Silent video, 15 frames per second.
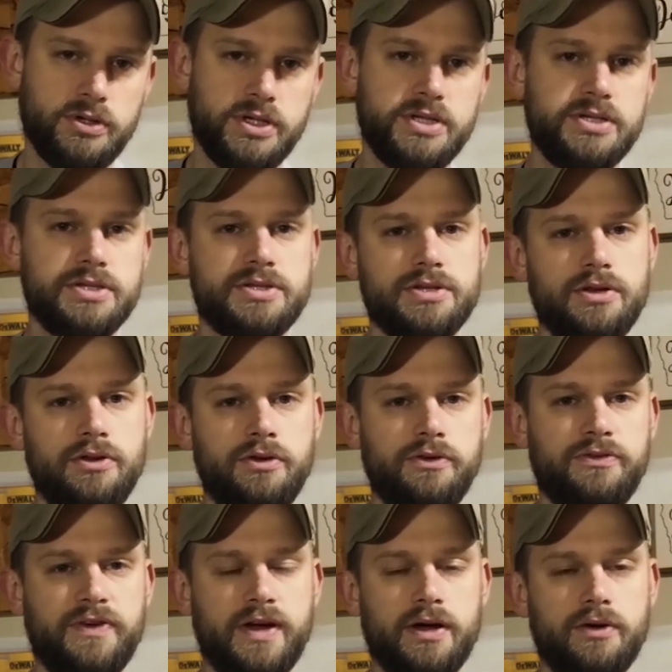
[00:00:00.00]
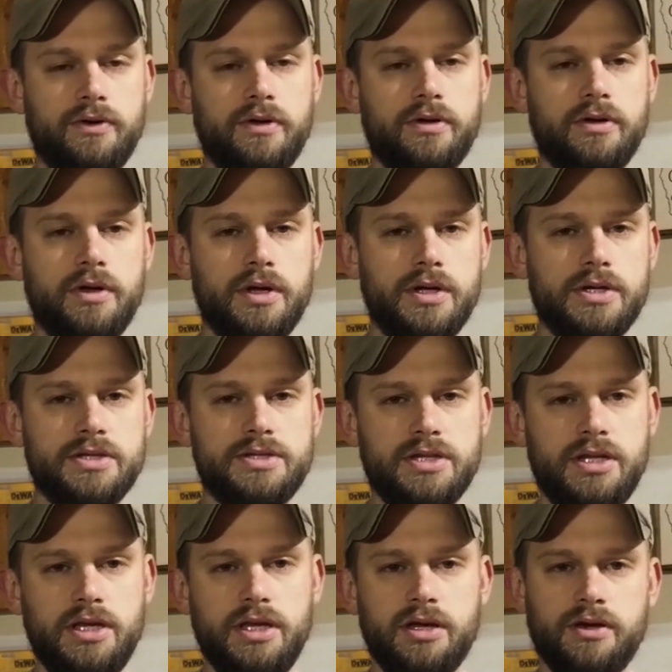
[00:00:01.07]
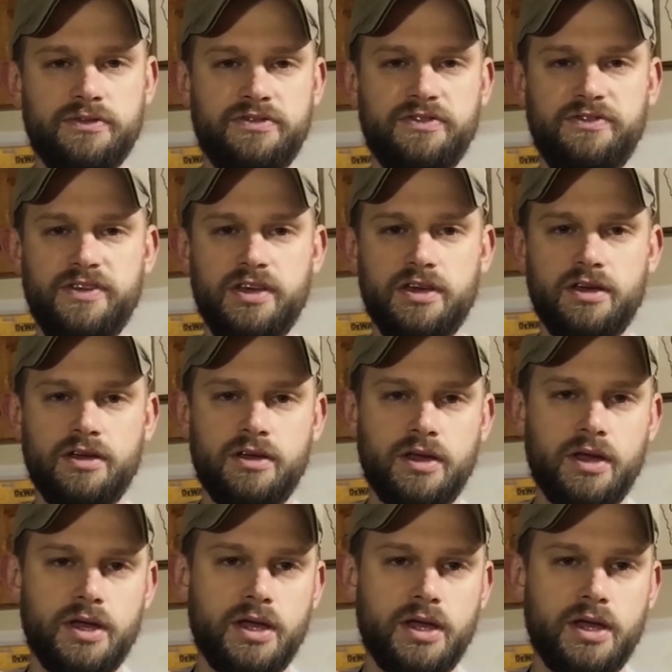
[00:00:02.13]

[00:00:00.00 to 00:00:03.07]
his newfound city of Sevilla,